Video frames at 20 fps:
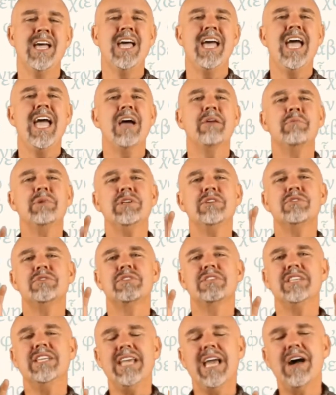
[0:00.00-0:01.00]
And when you
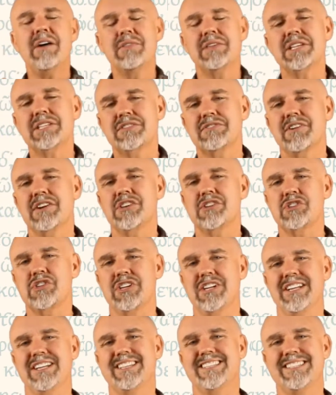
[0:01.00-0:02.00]
see how these
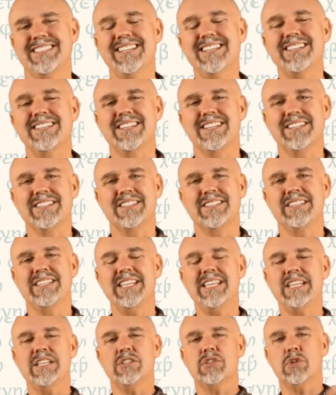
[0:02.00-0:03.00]
function in a sentence,
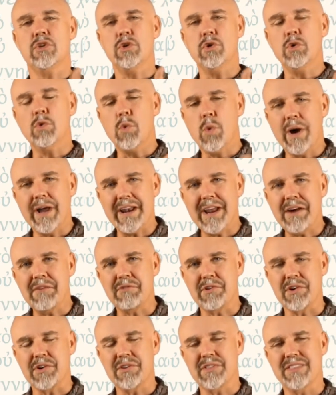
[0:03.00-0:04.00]
the to
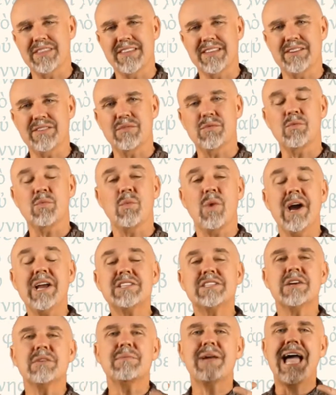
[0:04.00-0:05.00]
whatever
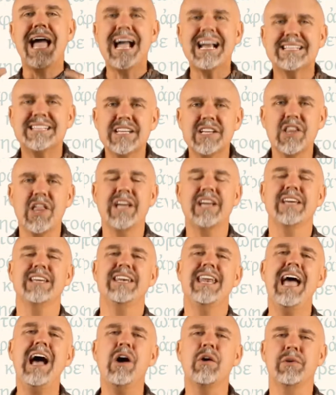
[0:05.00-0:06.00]
winds up acting like a
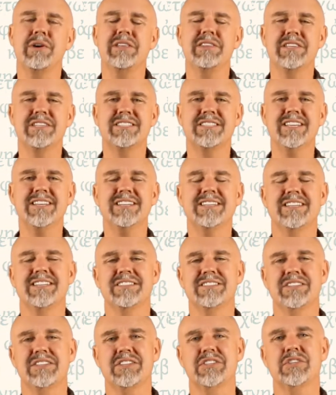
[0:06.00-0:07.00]
noun in the
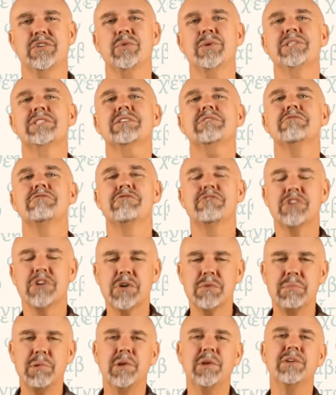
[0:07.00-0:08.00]
sentence. So it's a
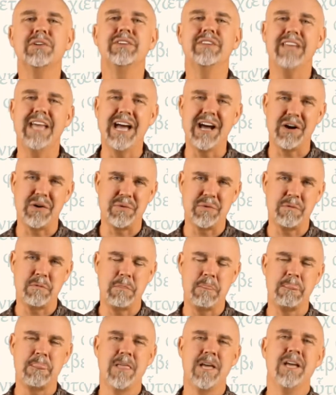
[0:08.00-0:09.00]
verbal noun.
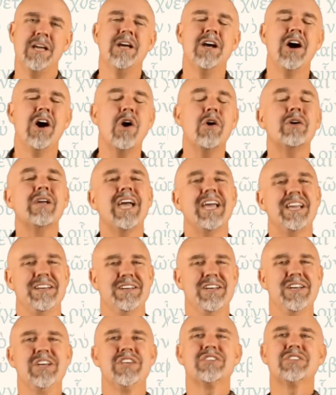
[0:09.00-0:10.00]
Okay,
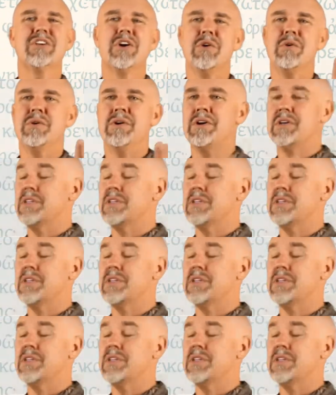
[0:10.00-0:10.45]
so